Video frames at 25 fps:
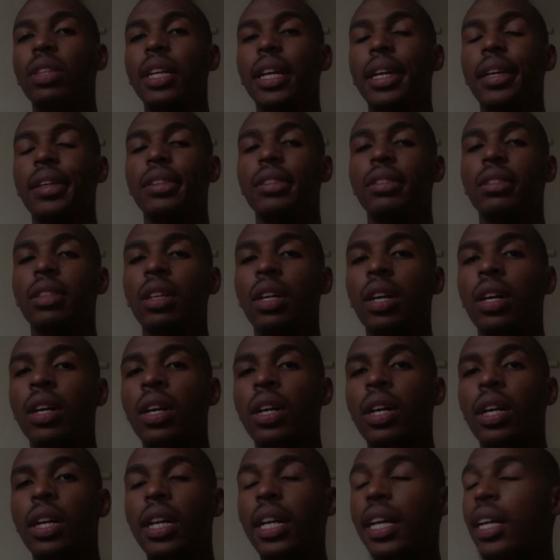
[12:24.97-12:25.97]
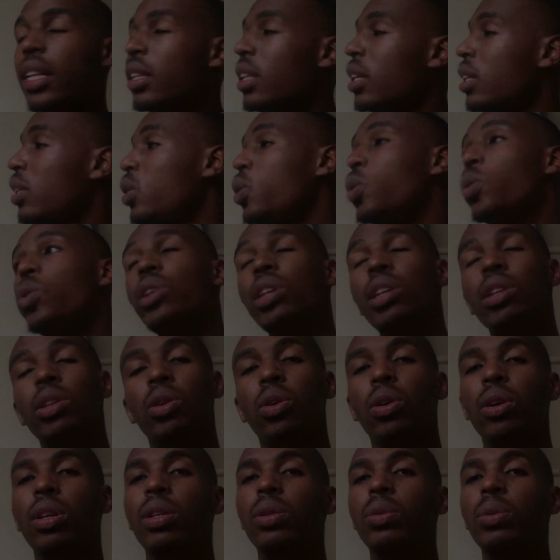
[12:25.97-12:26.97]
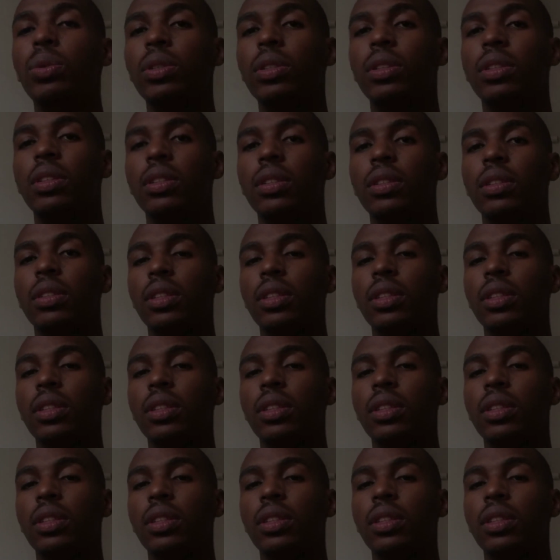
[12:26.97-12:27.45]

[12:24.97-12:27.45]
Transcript: guys, like they're doing in Hollywood.